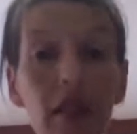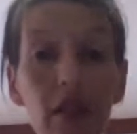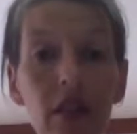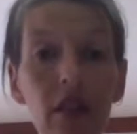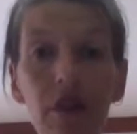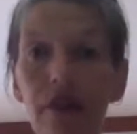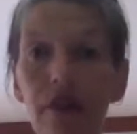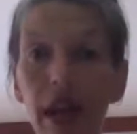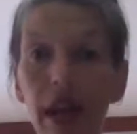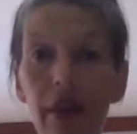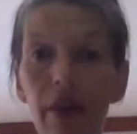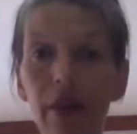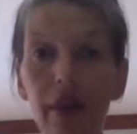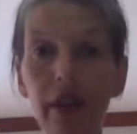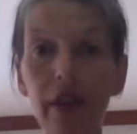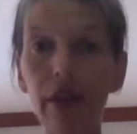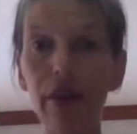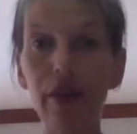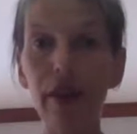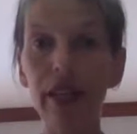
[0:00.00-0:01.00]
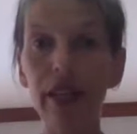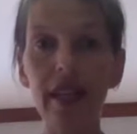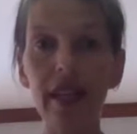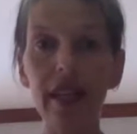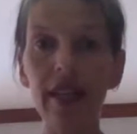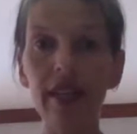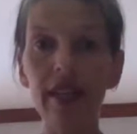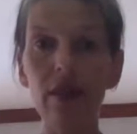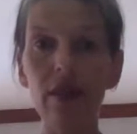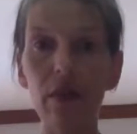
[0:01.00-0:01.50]
of the flower that you can
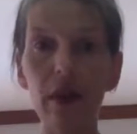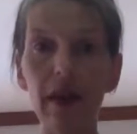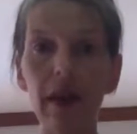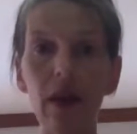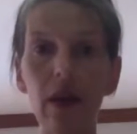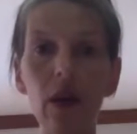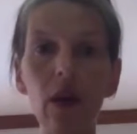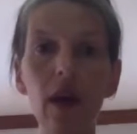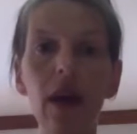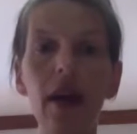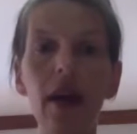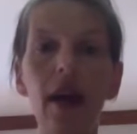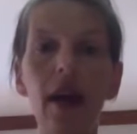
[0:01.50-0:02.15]
eat as well.